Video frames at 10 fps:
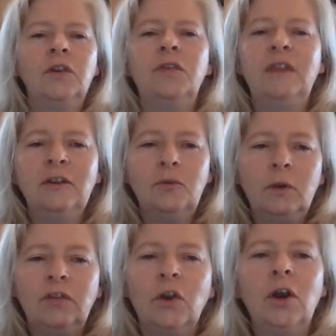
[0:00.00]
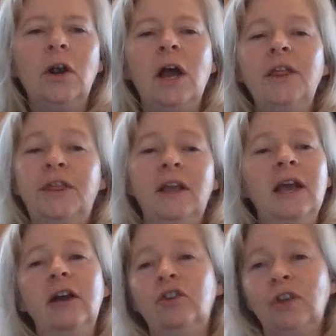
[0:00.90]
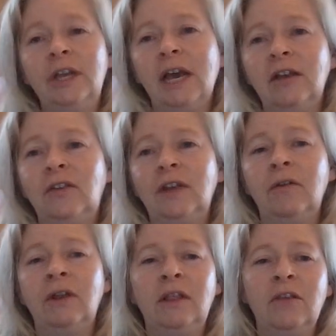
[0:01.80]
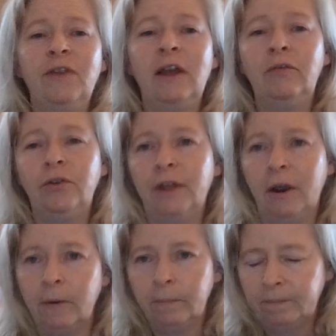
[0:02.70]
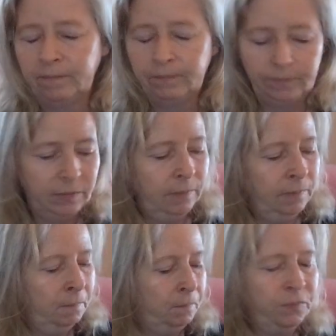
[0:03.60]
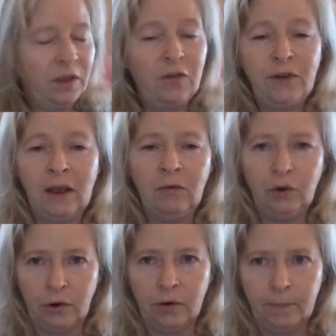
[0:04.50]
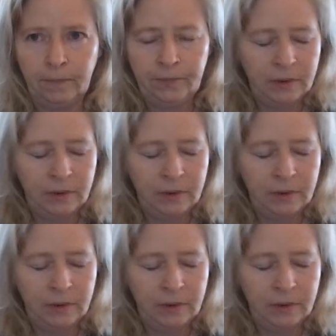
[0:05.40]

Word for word: So this was her, I think, actually cast down, and they found her there. They found her.